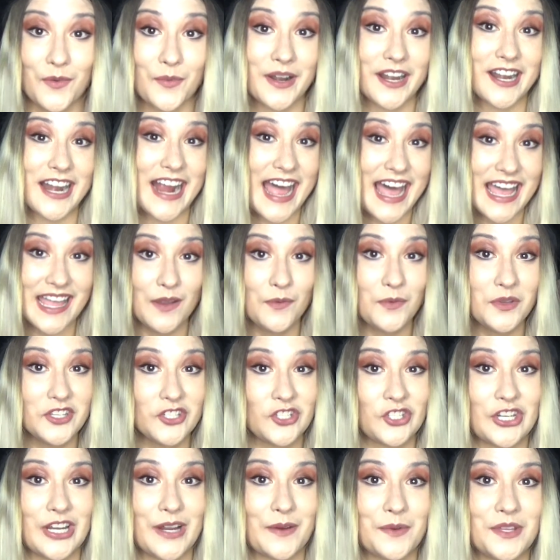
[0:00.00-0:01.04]
where I will
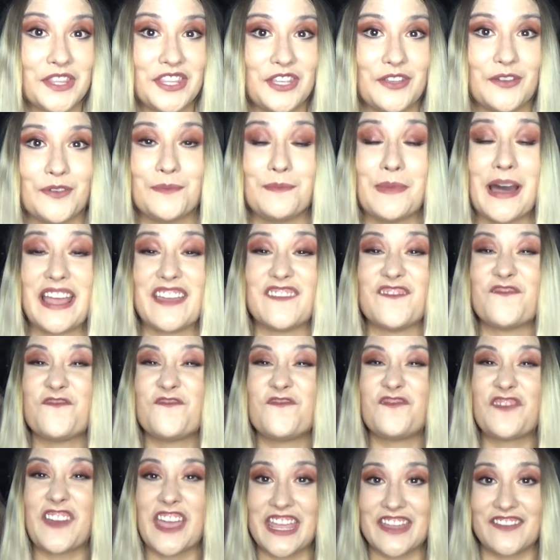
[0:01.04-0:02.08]
share with you my
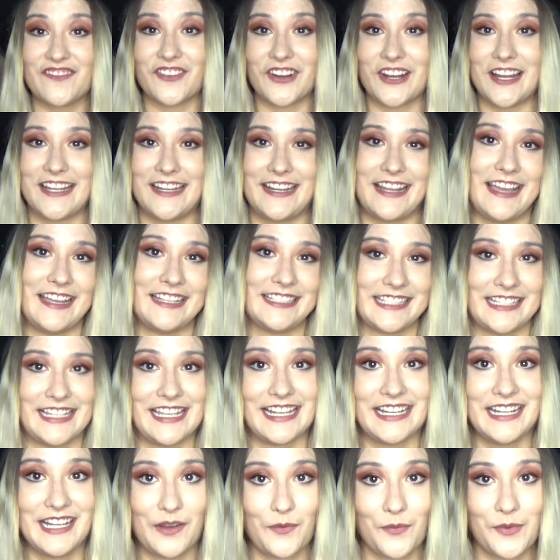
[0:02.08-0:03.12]
favorite
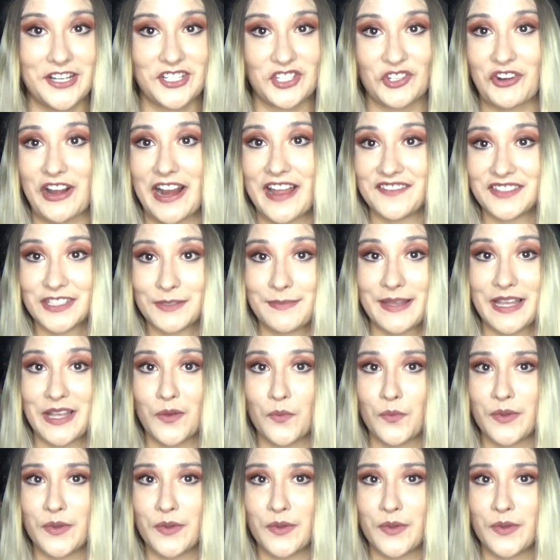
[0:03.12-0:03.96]
Icelandic witchcraft spell,